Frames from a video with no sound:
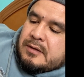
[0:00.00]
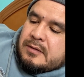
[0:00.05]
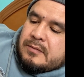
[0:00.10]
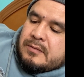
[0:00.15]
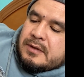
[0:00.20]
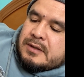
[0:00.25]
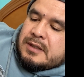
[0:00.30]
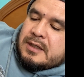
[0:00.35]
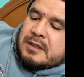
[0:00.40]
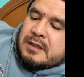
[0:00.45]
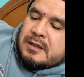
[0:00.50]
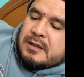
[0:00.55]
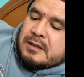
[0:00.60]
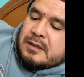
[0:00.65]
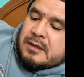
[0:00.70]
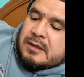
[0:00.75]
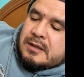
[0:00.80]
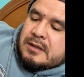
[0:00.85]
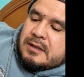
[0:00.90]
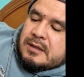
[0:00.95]
but then
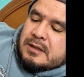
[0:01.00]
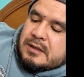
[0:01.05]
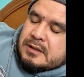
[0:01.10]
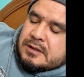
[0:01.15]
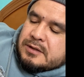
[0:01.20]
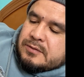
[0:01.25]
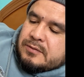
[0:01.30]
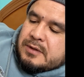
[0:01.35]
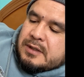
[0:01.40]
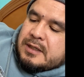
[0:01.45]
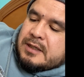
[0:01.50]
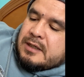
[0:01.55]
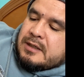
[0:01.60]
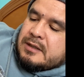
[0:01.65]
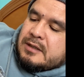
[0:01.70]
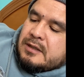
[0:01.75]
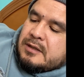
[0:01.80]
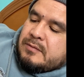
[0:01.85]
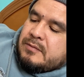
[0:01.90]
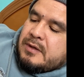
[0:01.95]
it is
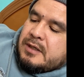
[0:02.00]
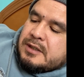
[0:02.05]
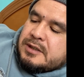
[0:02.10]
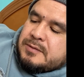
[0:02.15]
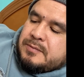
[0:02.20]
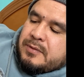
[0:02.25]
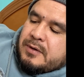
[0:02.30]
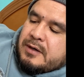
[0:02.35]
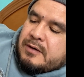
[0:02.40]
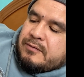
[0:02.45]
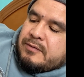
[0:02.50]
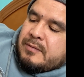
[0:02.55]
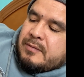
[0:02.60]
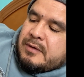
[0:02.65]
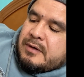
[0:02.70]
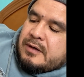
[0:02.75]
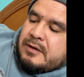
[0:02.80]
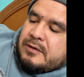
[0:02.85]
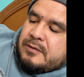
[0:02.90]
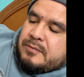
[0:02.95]
rekindled by a spark from
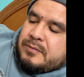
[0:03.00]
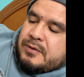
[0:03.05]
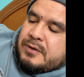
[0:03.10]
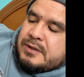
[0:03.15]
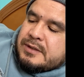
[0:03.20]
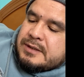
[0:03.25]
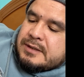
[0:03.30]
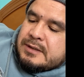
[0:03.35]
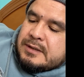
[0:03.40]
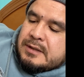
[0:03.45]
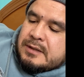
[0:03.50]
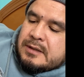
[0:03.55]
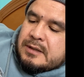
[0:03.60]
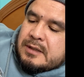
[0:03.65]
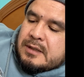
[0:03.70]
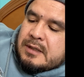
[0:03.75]
another person.